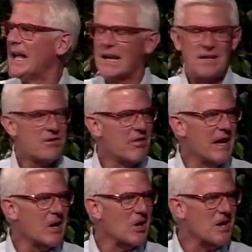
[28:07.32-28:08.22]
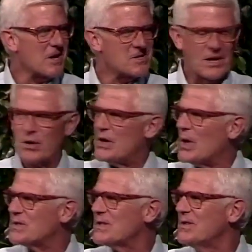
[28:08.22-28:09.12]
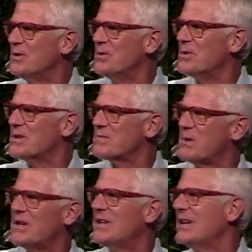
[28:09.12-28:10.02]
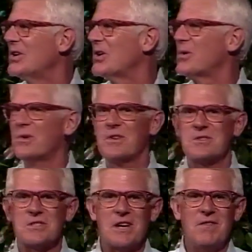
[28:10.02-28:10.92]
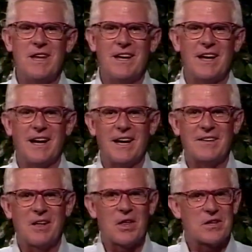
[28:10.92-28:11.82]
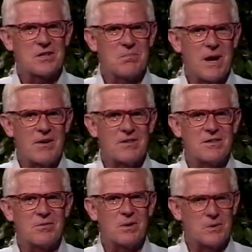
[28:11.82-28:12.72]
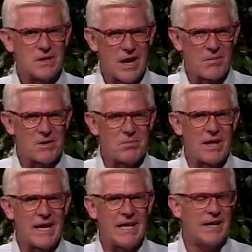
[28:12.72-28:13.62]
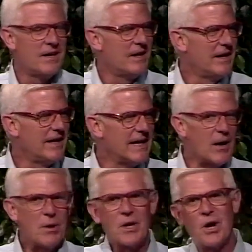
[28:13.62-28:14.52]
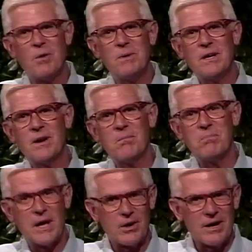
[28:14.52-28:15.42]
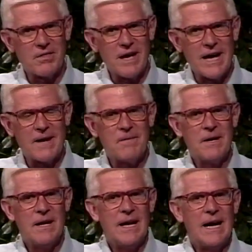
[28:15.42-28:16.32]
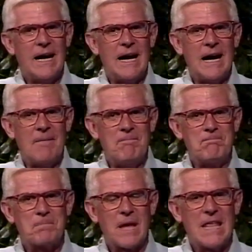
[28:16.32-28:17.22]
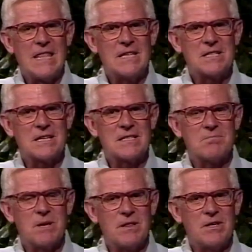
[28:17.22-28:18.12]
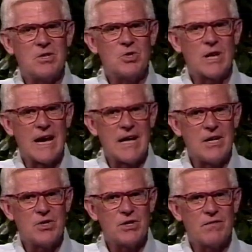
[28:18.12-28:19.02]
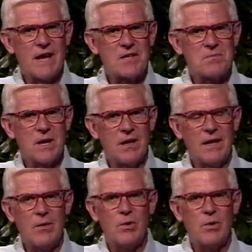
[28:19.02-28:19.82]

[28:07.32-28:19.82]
I'd like to thank our guest, Larry Olson, who has been here with us this evening, uh, telling us about uh, retirement planning and how we can all become better at that. Um, this has been the July edition of Ask Me Anything.